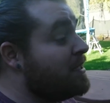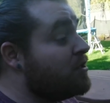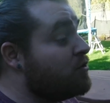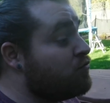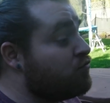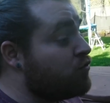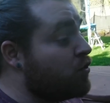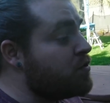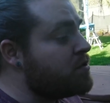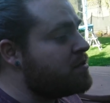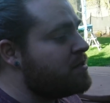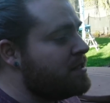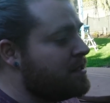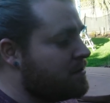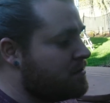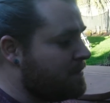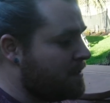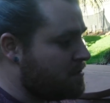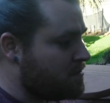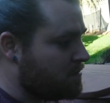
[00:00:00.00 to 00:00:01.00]
grossly
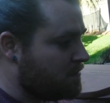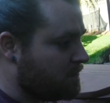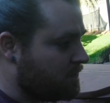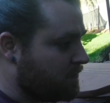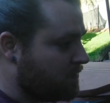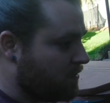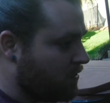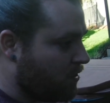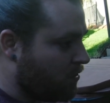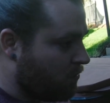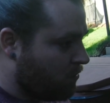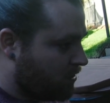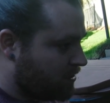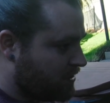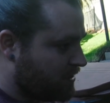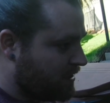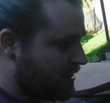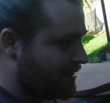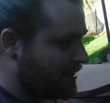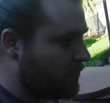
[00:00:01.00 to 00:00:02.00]
expensive
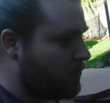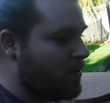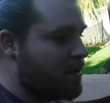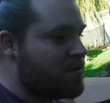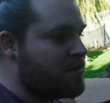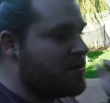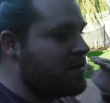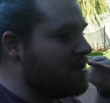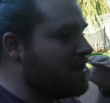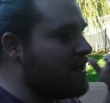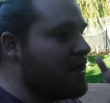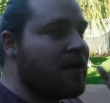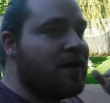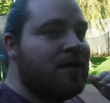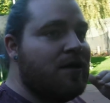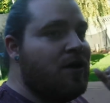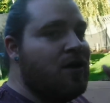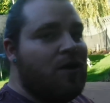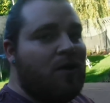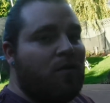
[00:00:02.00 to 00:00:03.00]
Haworthia? Like, what's the
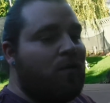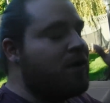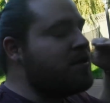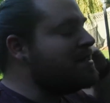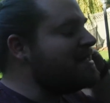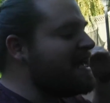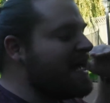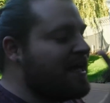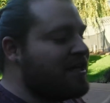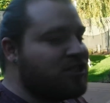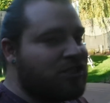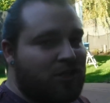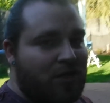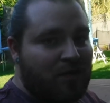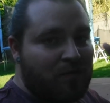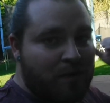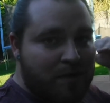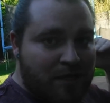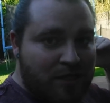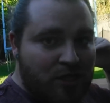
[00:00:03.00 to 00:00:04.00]

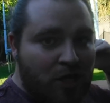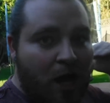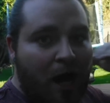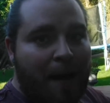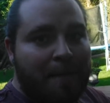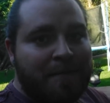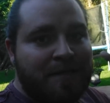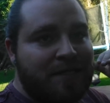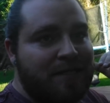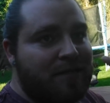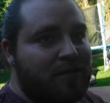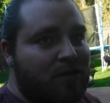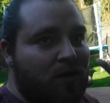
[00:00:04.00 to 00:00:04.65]
echelon? What's the top tier